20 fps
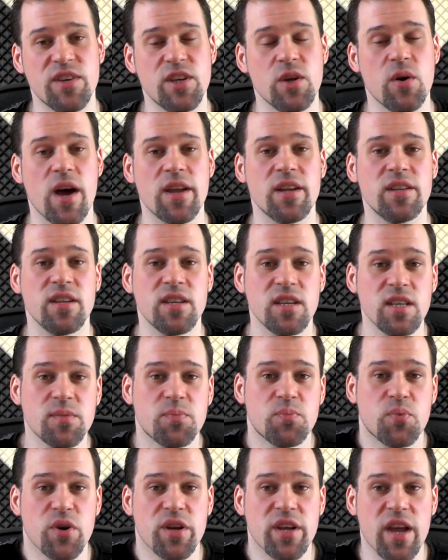video editing
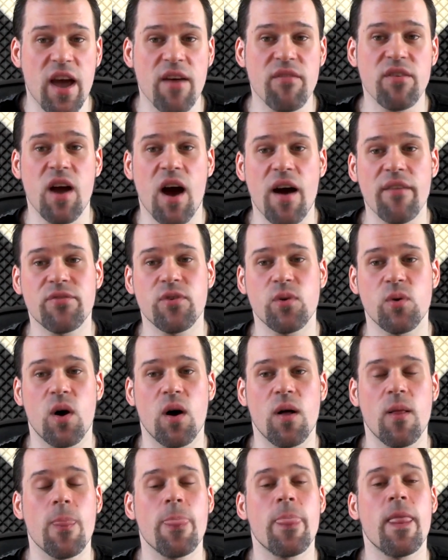is pretty heavy after
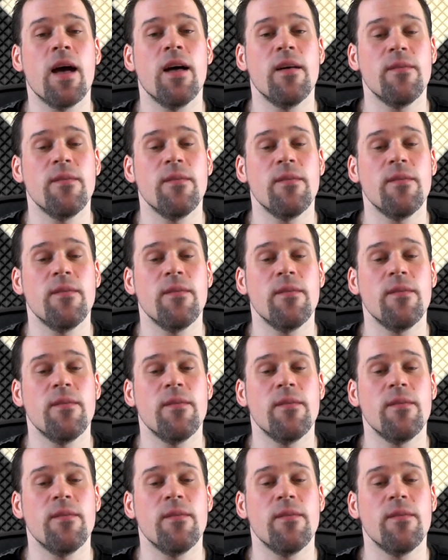all.